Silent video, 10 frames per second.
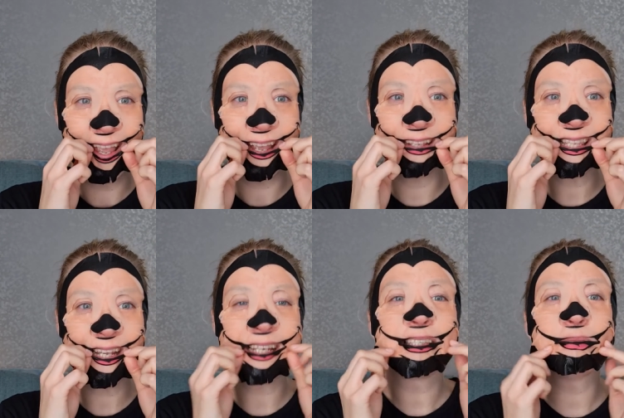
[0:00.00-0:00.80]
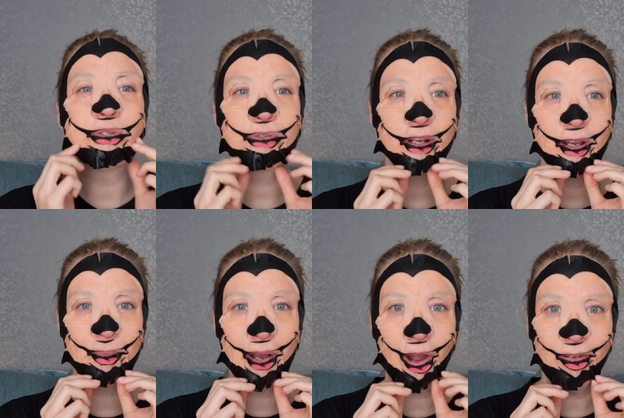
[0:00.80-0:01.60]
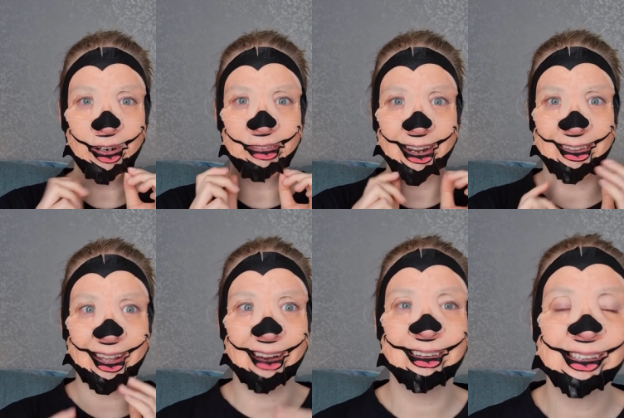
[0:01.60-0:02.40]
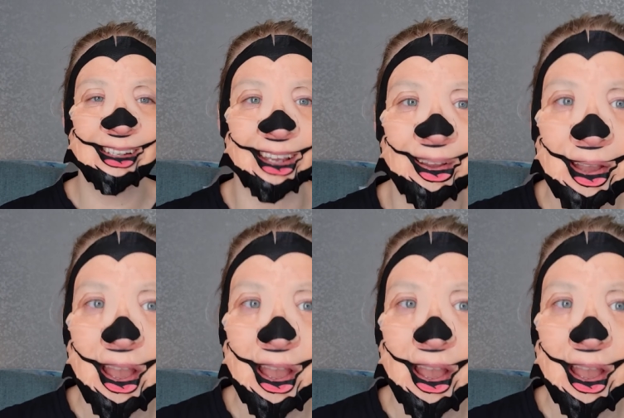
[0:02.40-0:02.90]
It's like some straight up horror right there, isn't it?